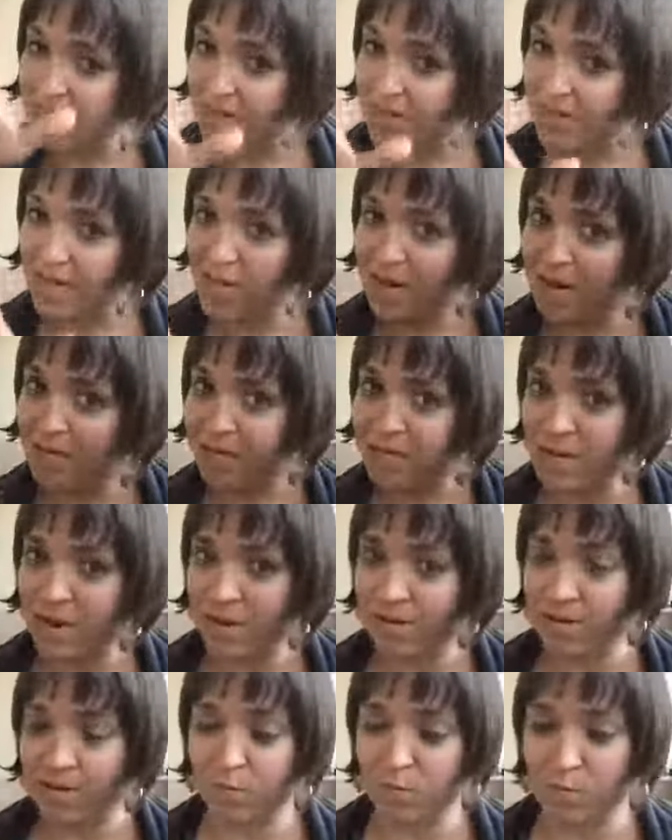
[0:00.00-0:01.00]
then they come
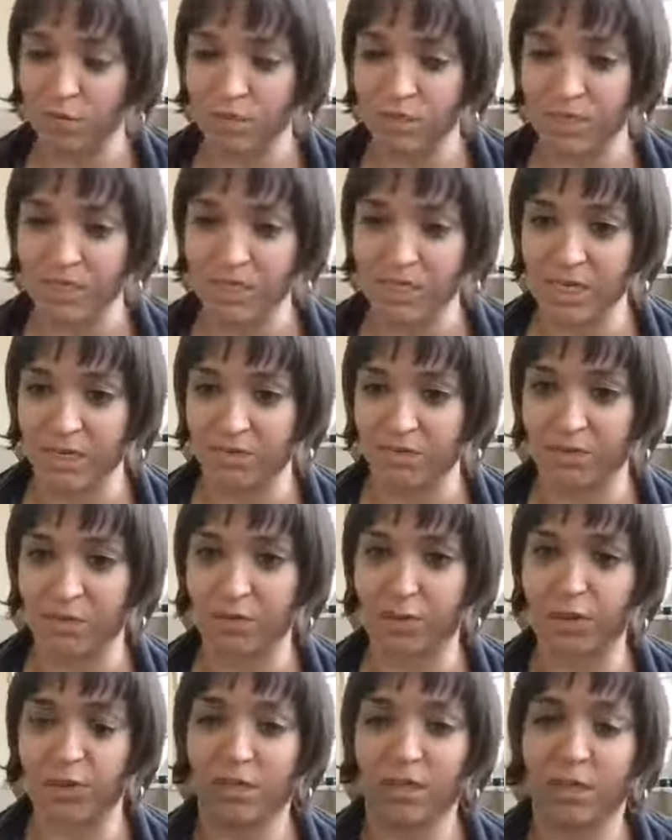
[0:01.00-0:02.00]
down into the more detailed
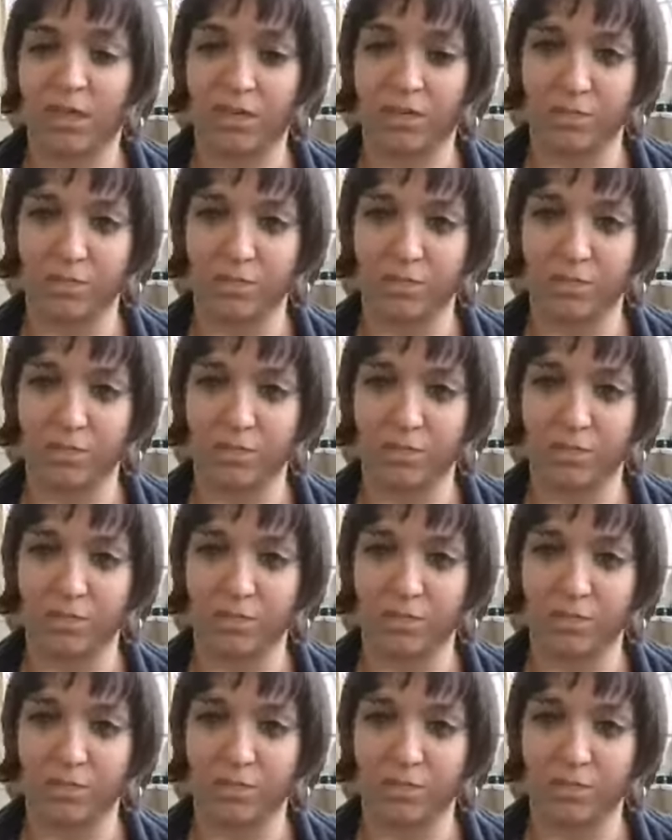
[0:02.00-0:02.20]
version.